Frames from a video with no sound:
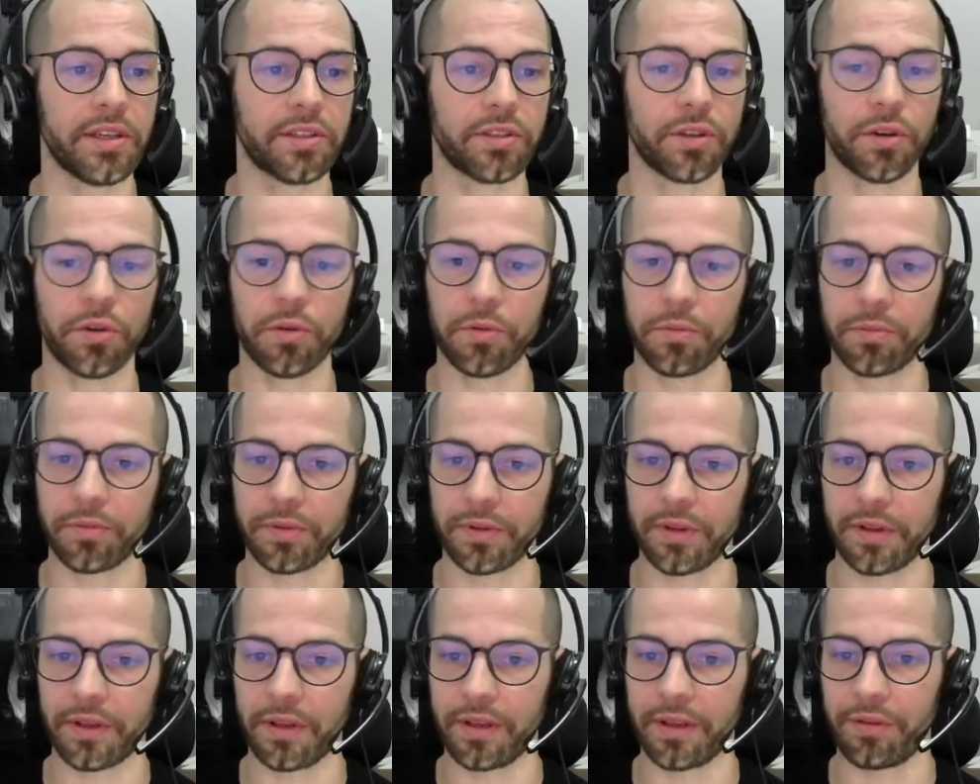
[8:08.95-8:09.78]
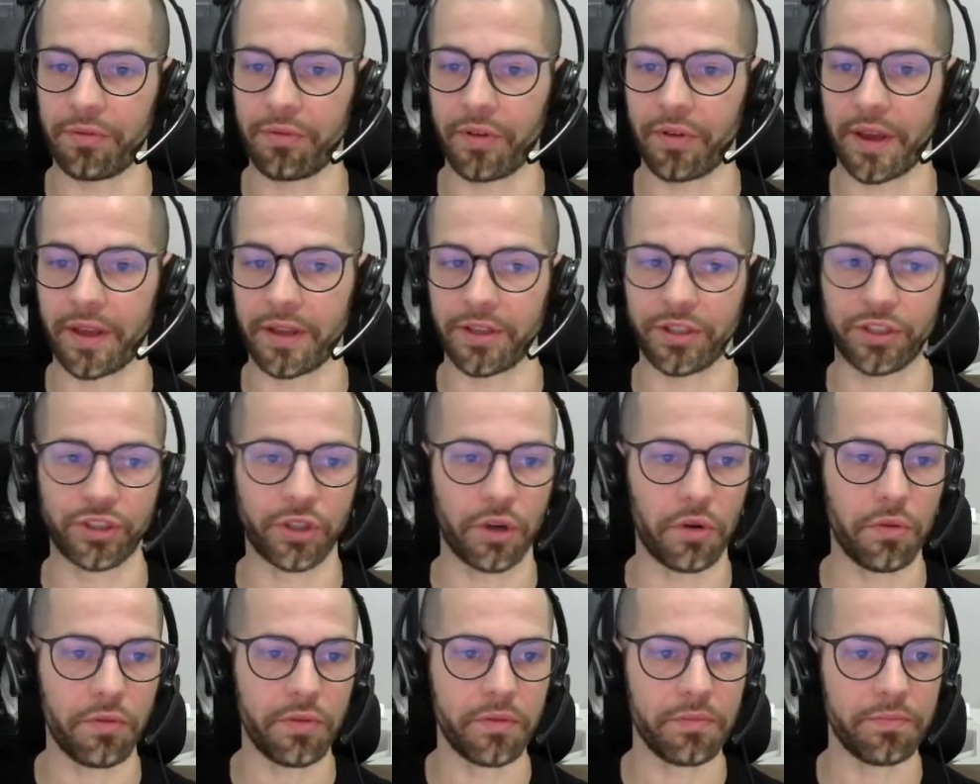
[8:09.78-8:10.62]
So if I
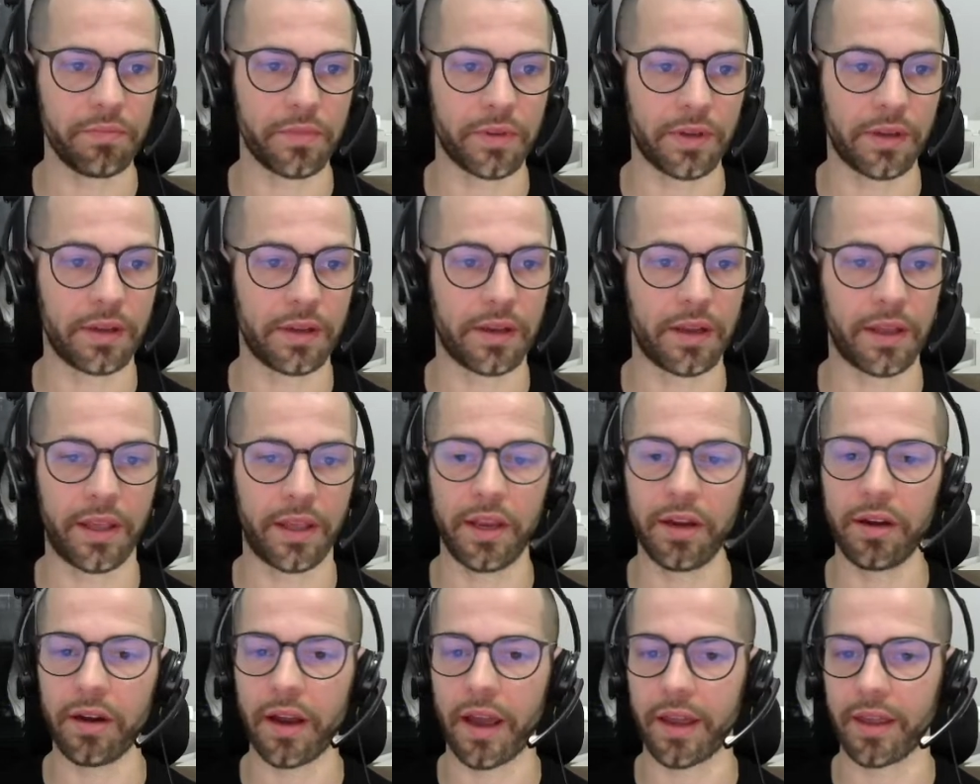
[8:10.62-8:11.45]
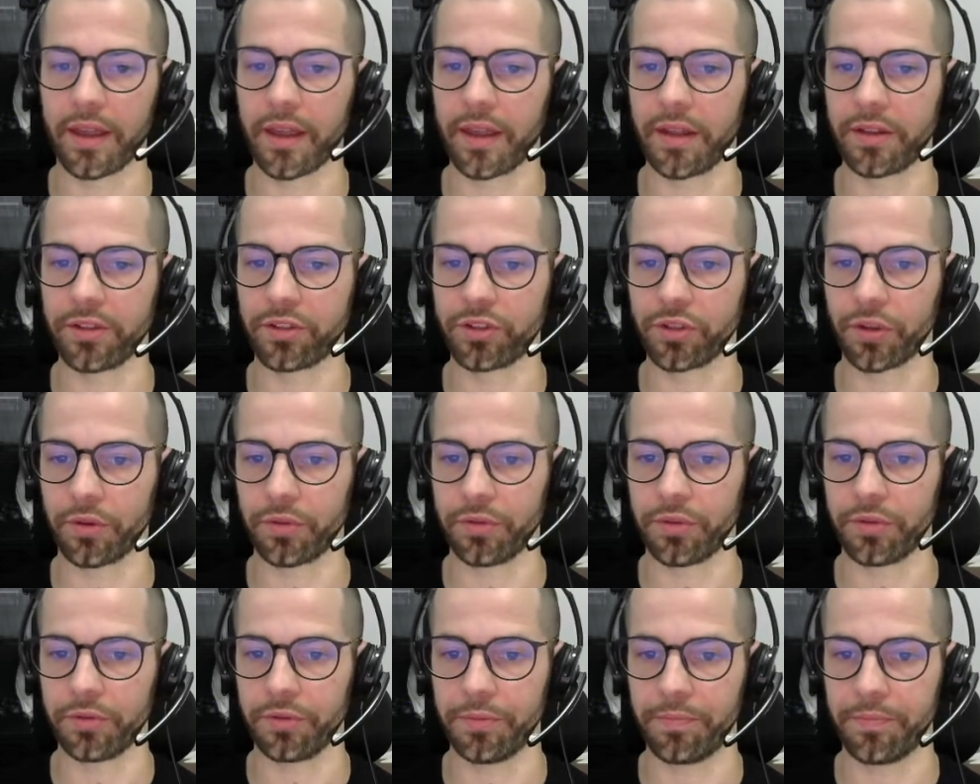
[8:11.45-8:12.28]
show here, I can
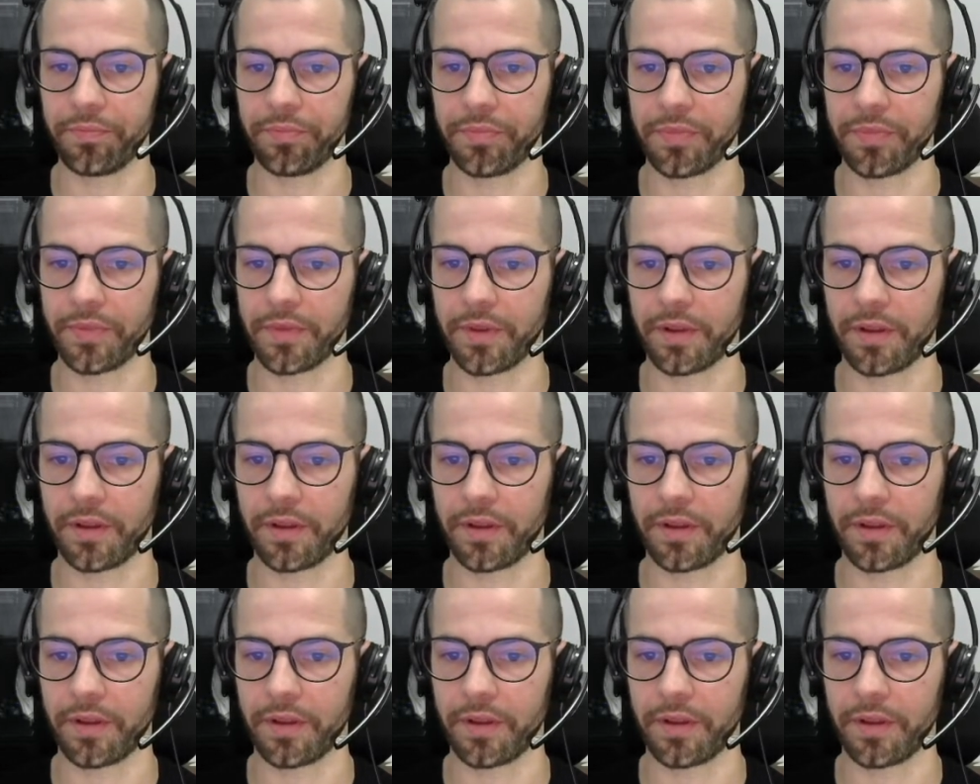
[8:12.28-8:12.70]
show you